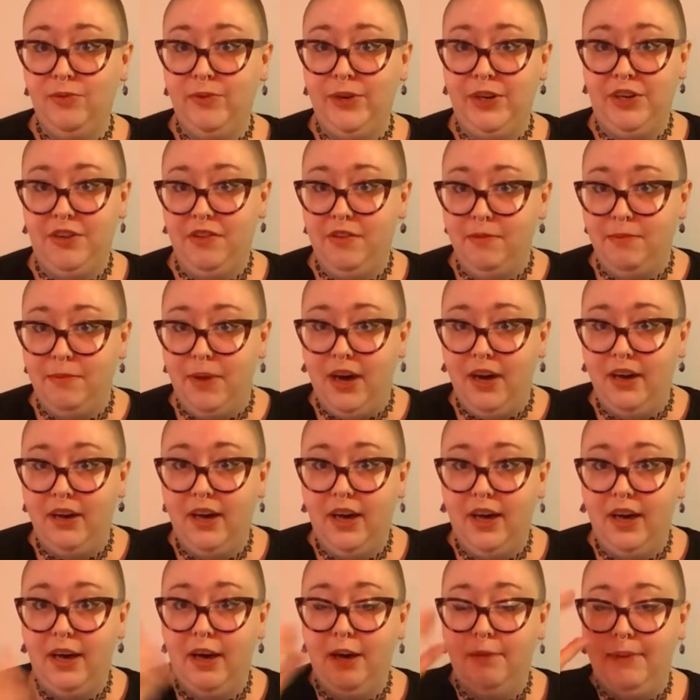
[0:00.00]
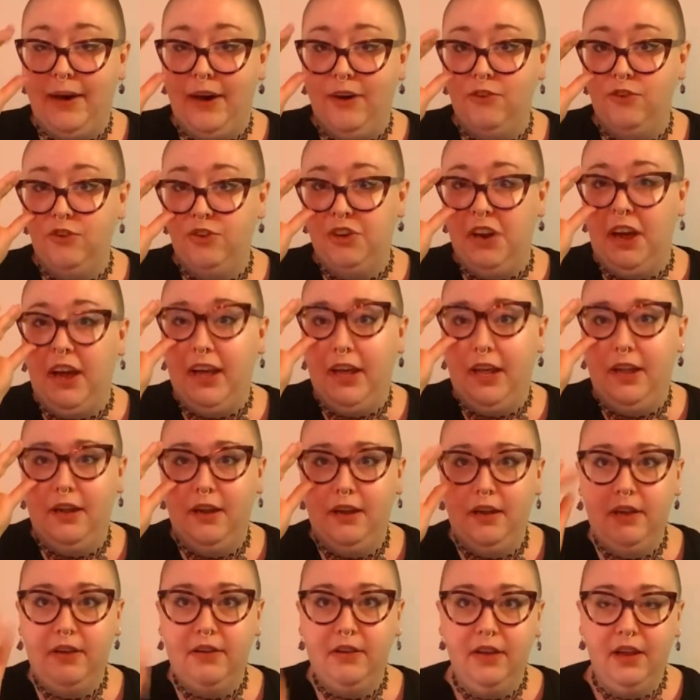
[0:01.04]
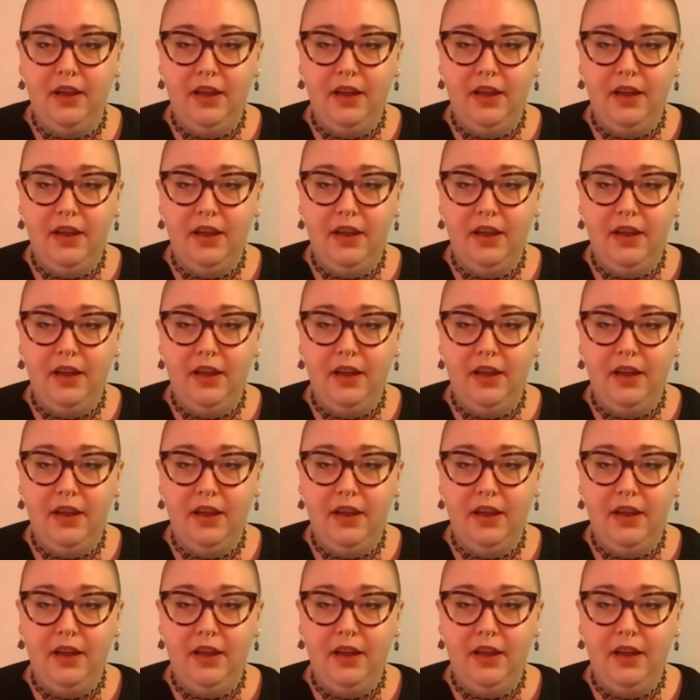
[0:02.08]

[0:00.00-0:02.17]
which is a manga about giant